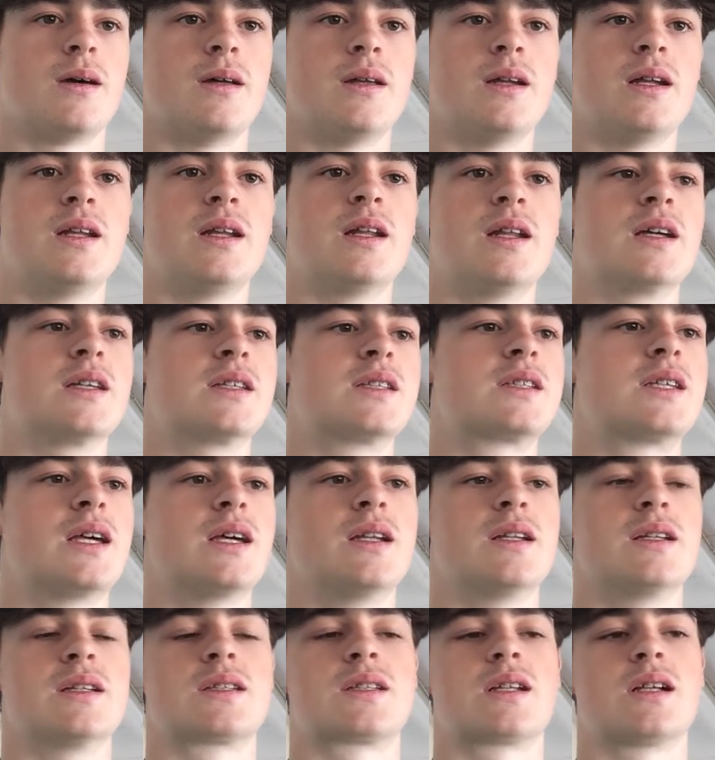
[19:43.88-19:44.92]
and then they
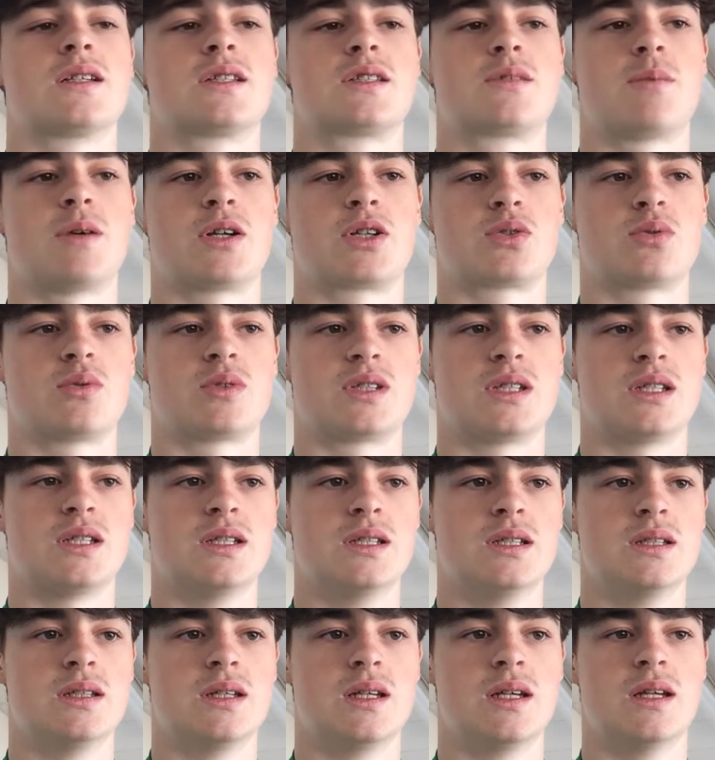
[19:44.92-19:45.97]
sit in this like special
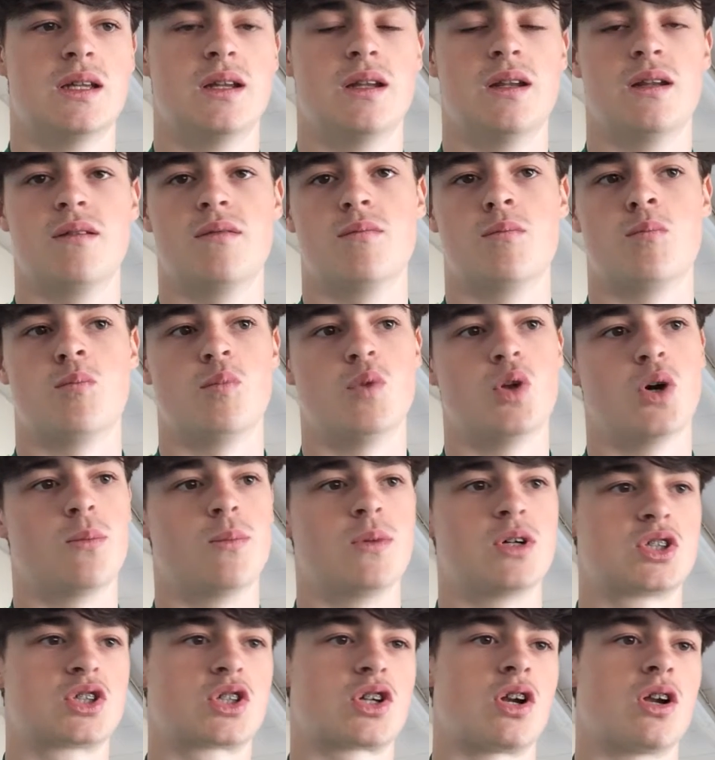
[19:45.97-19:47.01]
seat in
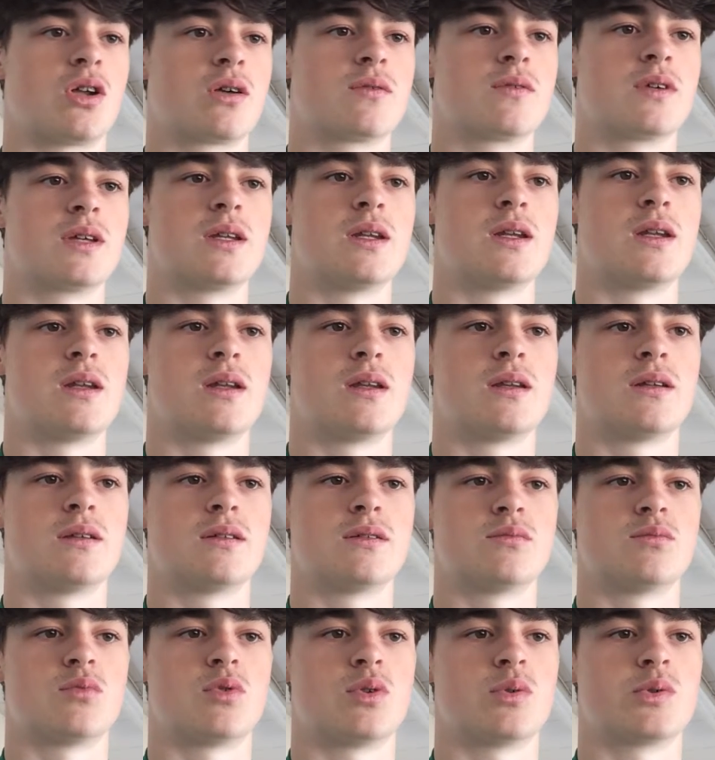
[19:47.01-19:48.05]
not much clothing,
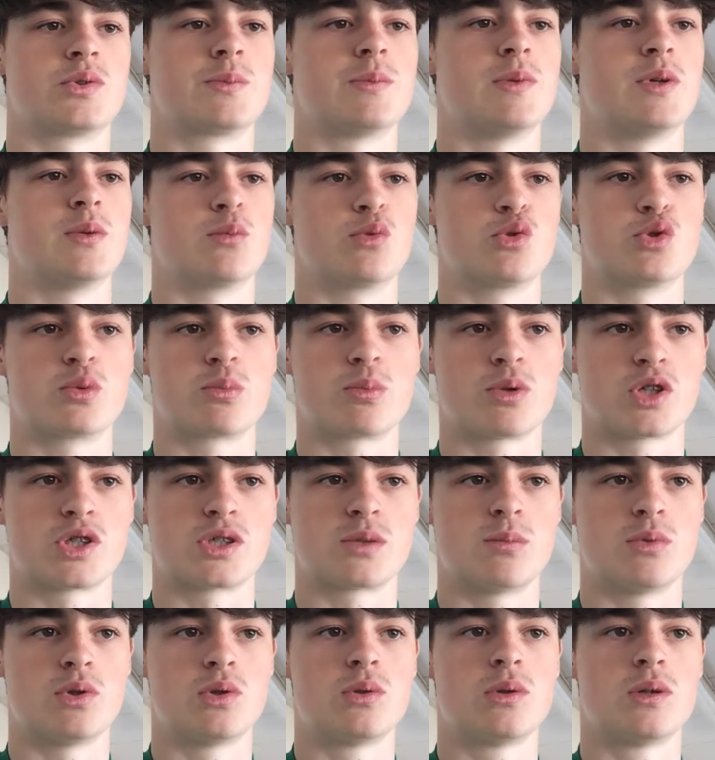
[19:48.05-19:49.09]
well, as minimal as
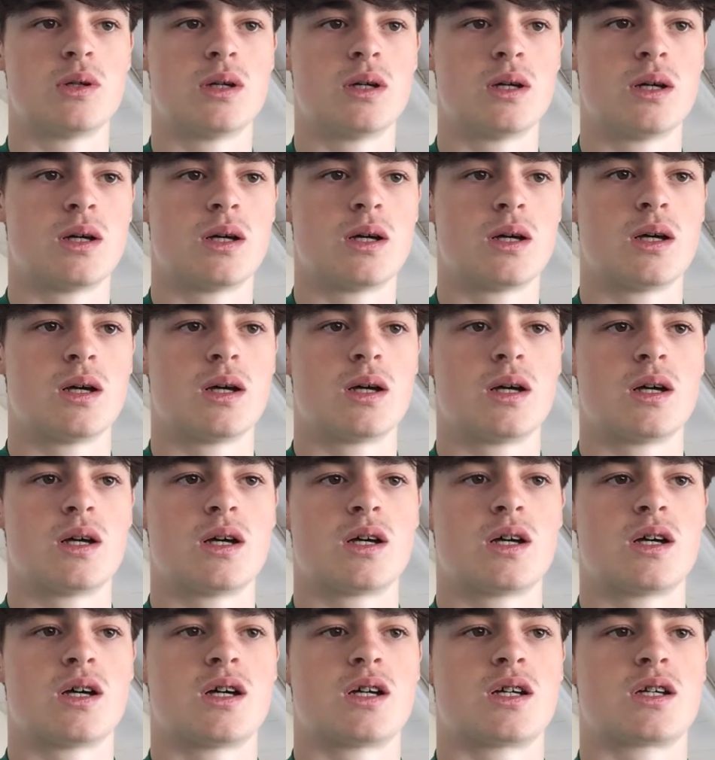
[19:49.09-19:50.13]
possible.
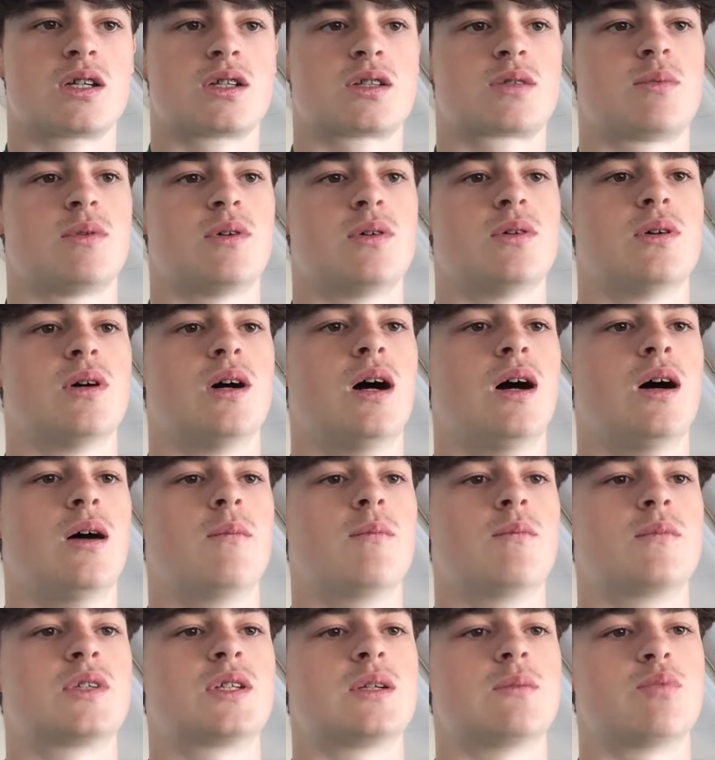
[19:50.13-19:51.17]
So
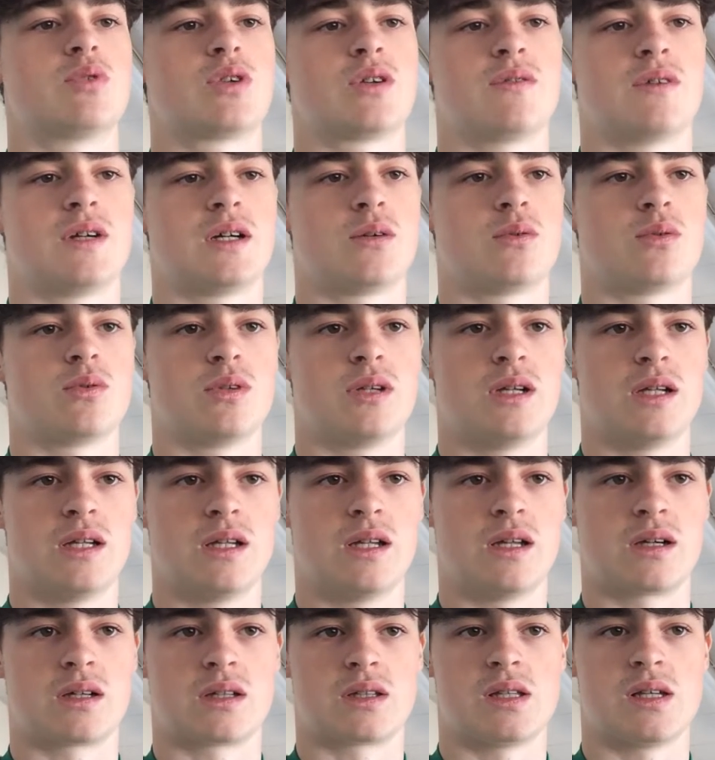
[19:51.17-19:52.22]
breathe out all their
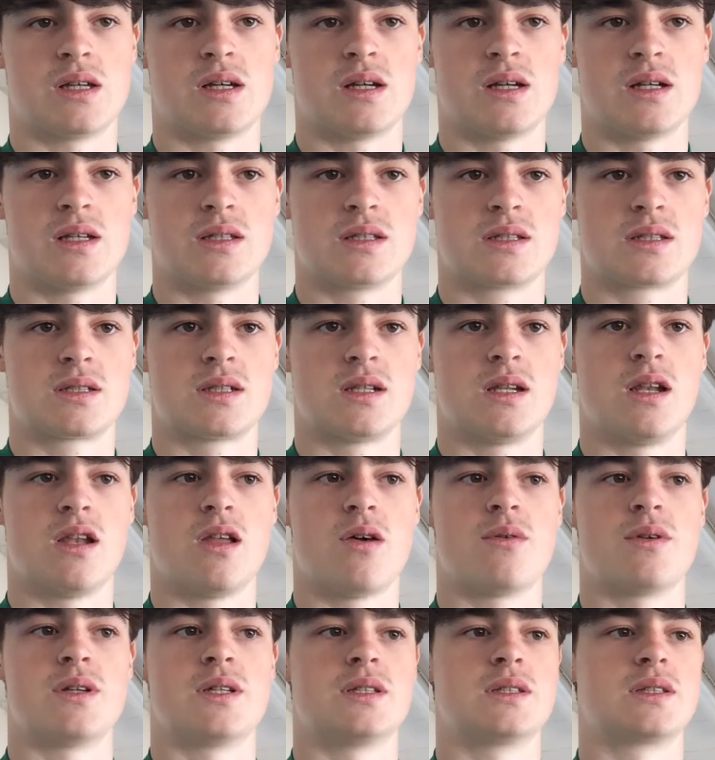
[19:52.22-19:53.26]
lung airs,
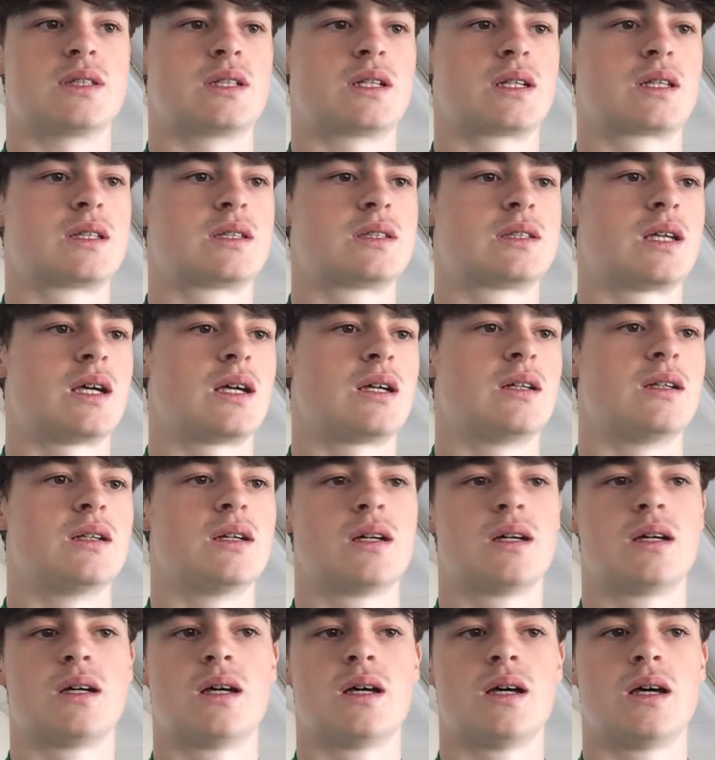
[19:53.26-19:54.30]
lowered into the
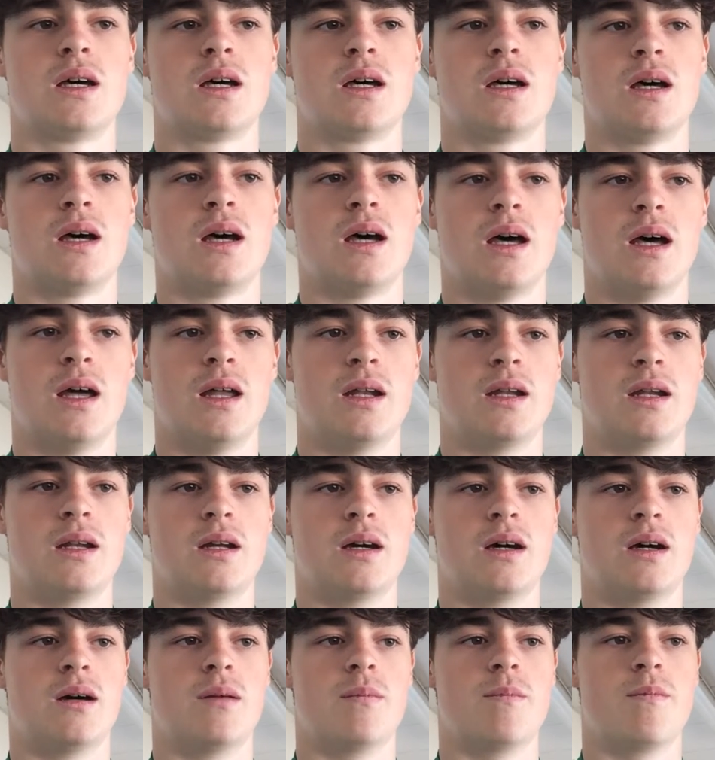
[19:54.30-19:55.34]
container, and then
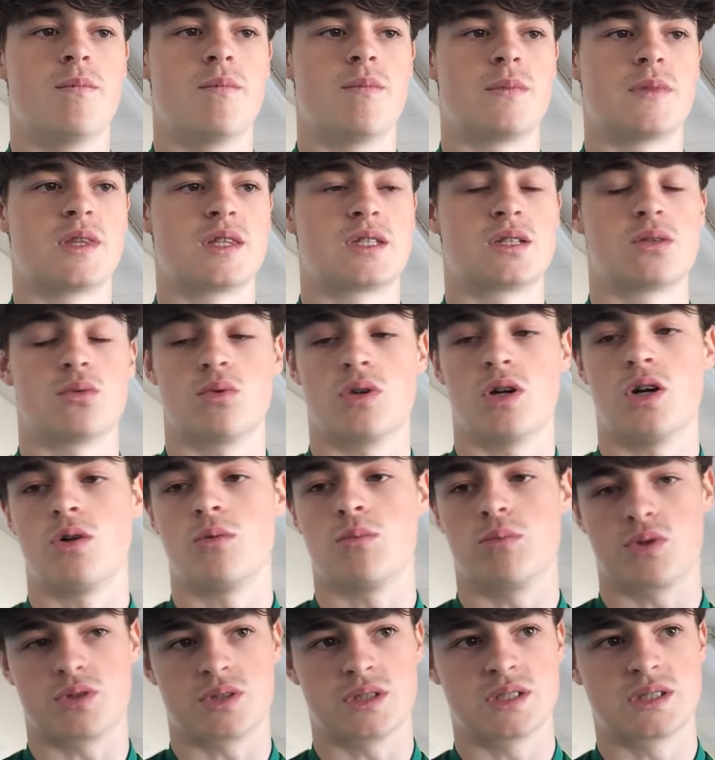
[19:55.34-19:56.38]
until the
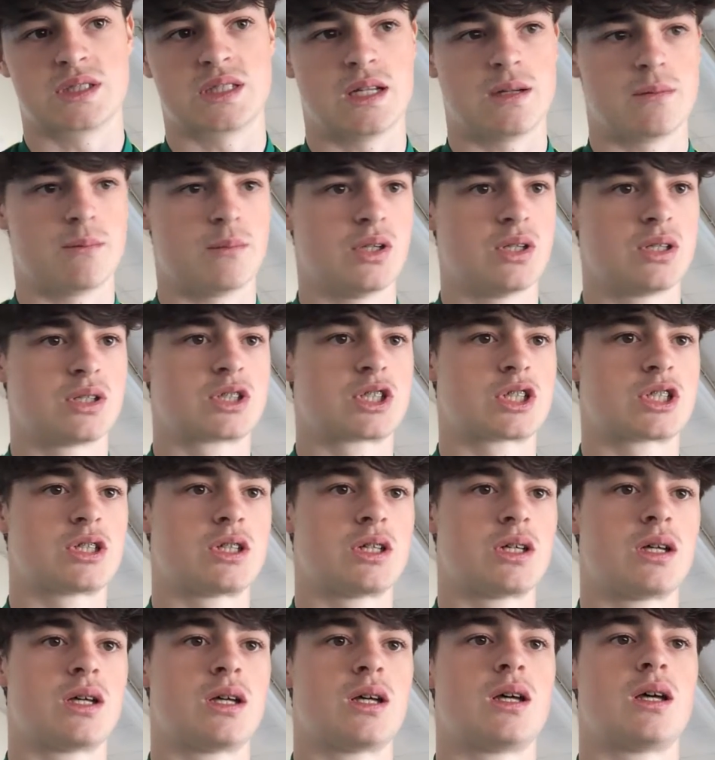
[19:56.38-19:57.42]
whole body is then
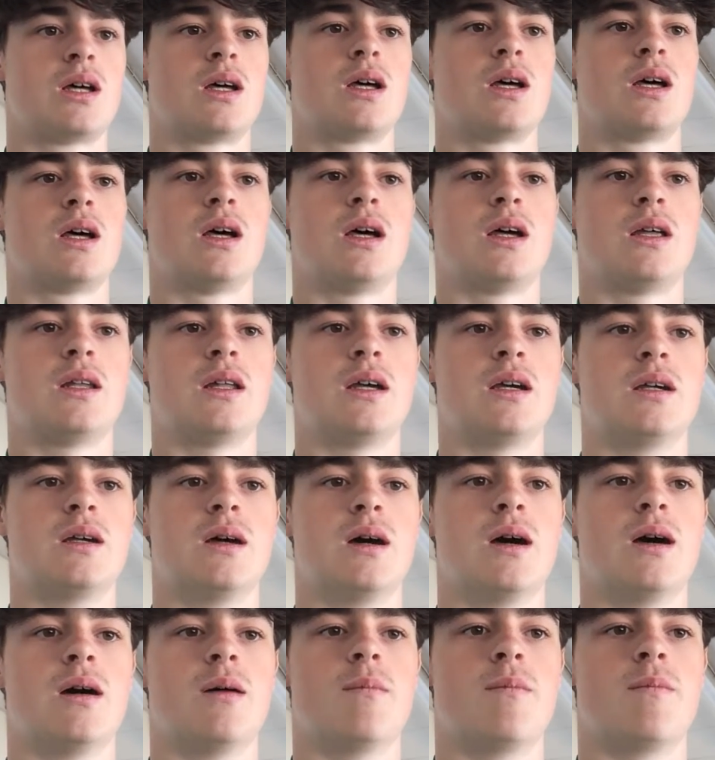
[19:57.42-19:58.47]
immersed.
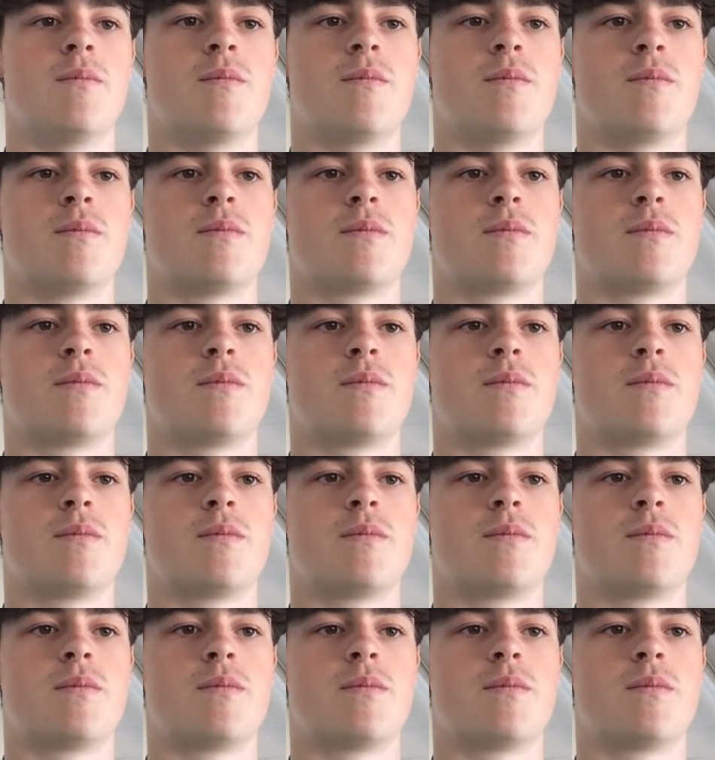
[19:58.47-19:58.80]
Then